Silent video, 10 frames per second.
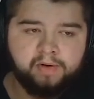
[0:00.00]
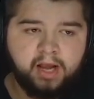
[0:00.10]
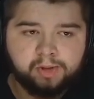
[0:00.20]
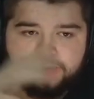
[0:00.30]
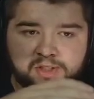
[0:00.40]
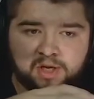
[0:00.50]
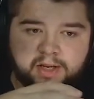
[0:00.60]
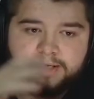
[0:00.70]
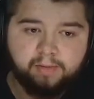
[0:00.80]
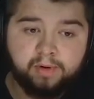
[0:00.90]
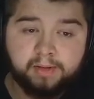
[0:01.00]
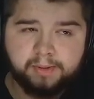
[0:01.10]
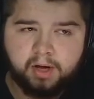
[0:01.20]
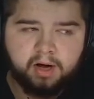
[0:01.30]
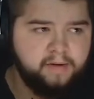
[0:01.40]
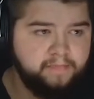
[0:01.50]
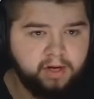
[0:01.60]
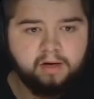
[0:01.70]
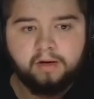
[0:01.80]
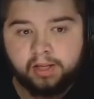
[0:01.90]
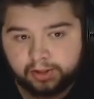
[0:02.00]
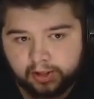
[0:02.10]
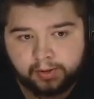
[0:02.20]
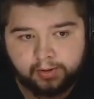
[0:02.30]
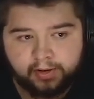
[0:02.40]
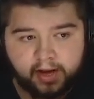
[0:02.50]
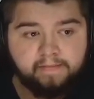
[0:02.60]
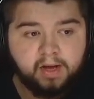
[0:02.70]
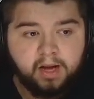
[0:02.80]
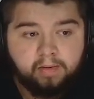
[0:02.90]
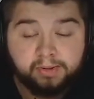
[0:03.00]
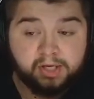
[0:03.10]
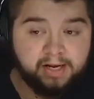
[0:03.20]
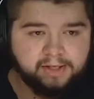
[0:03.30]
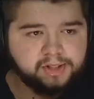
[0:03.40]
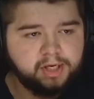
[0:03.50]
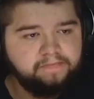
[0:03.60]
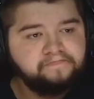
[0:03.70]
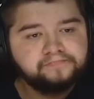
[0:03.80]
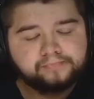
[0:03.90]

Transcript: as we did with, instantly forgot the name, with Zielinski.